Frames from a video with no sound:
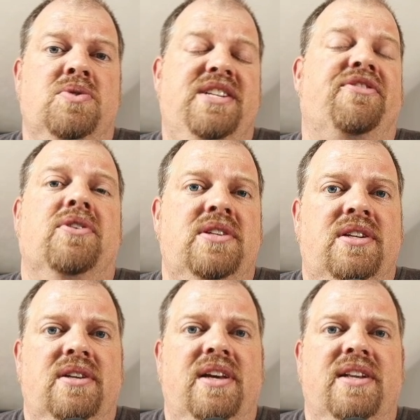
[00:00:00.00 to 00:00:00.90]

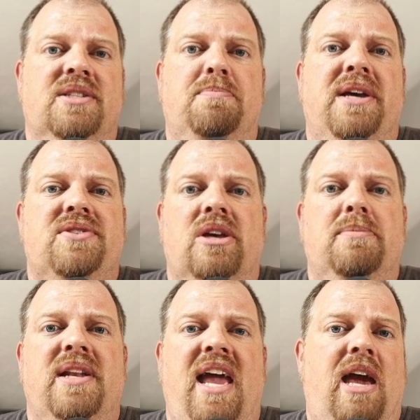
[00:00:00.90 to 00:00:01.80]
different. It has basically
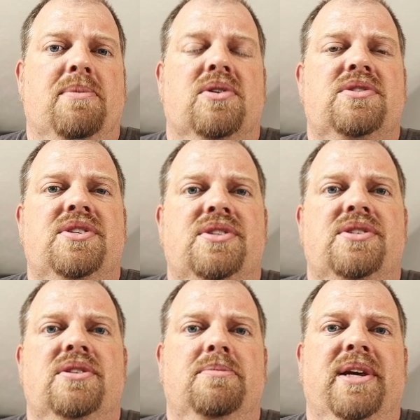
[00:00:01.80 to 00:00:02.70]
been hammered
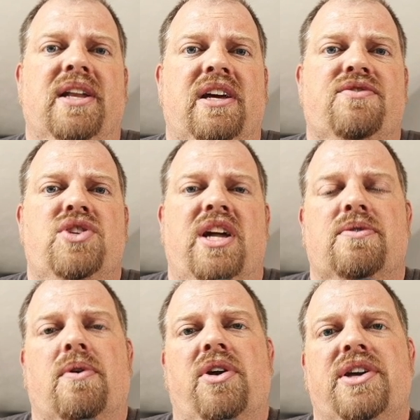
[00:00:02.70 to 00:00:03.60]
since the beginning of
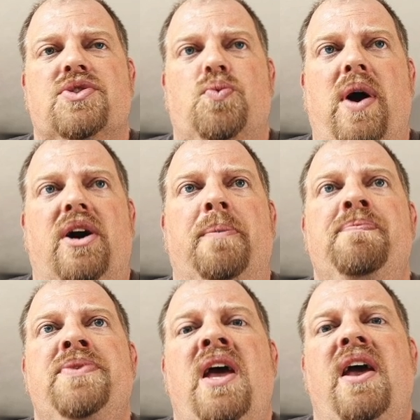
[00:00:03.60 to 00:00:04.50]
January as well.
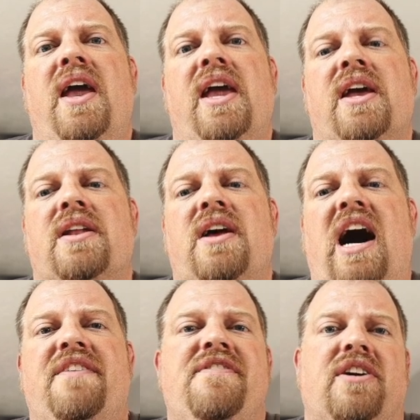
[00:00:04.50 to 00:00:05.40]
And
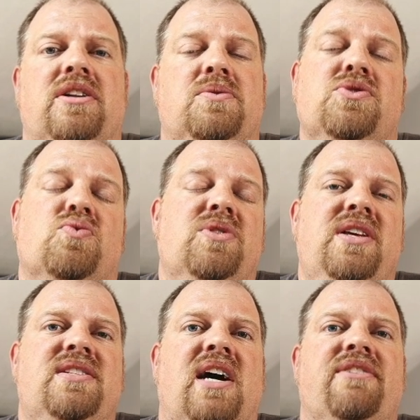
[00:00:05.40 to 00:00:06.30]
I felt it was
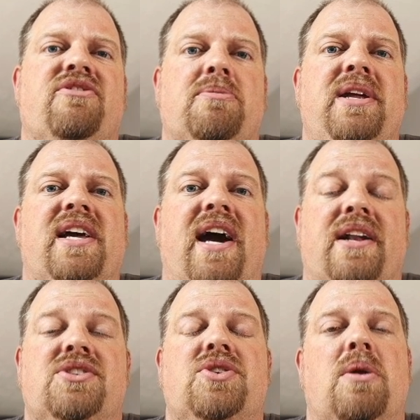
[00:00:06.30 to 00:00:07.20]
really time for me to
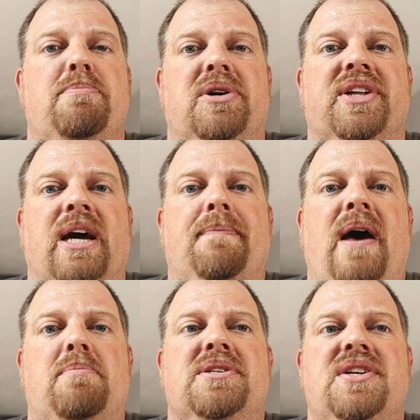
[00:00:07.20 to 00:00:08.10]
kind of start building up
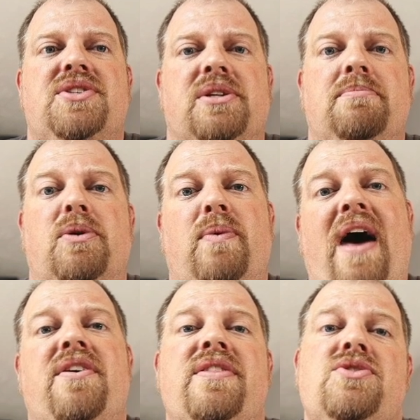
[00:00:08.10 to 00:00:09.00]
that position. But
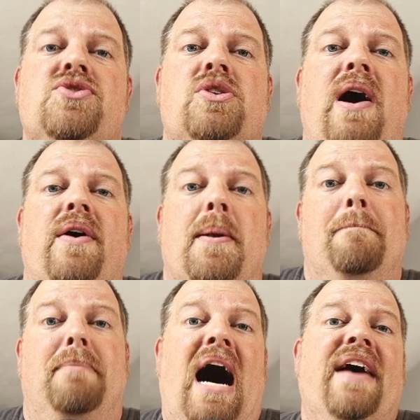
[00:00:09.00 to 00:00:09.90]
rather than just go out
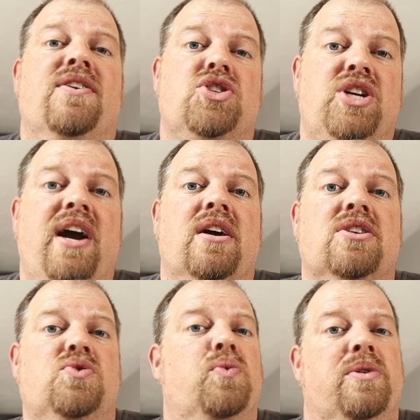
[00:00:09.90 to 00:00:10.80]
and buy the
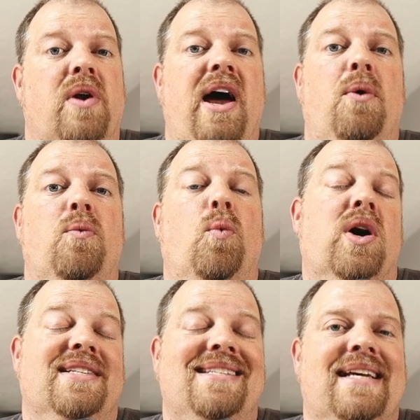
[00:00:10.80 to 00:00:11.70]
shares when we're at
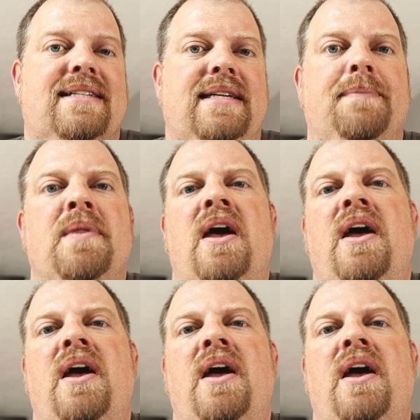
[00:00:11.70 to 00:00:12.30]
160,